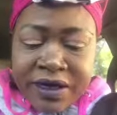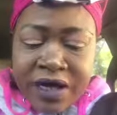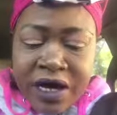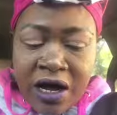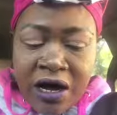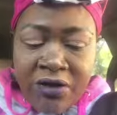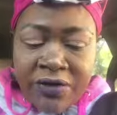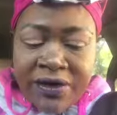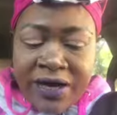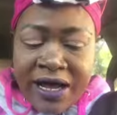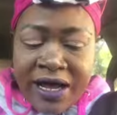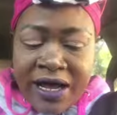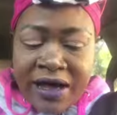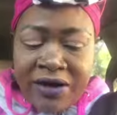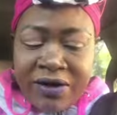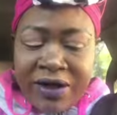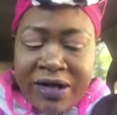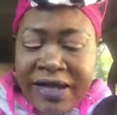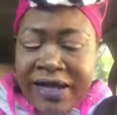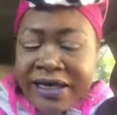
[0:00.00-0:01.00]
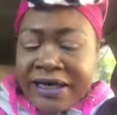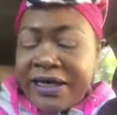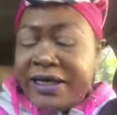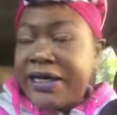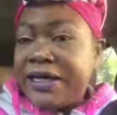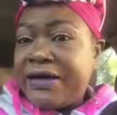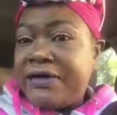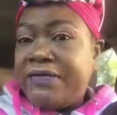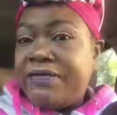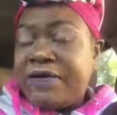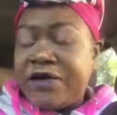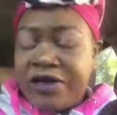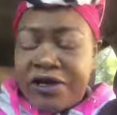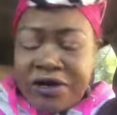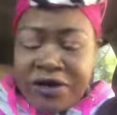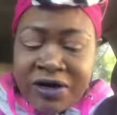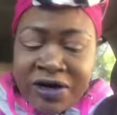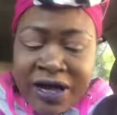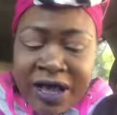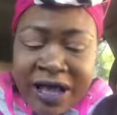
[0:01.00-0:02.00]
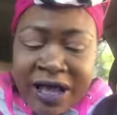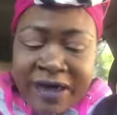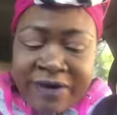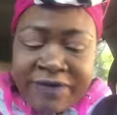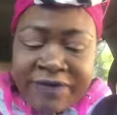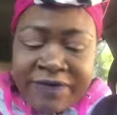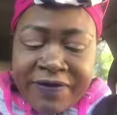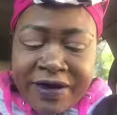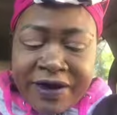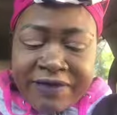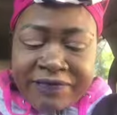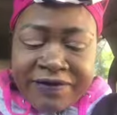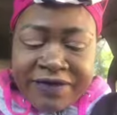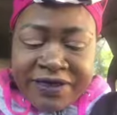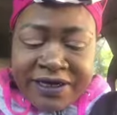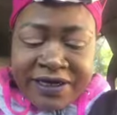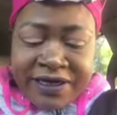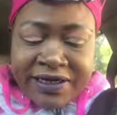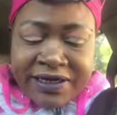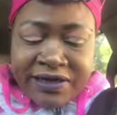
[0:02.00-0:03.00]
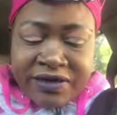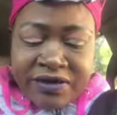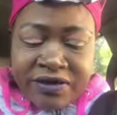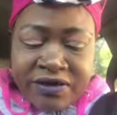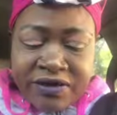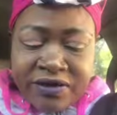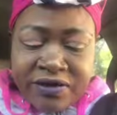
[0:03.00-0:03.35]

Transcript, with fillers: Go now and live your life of sin.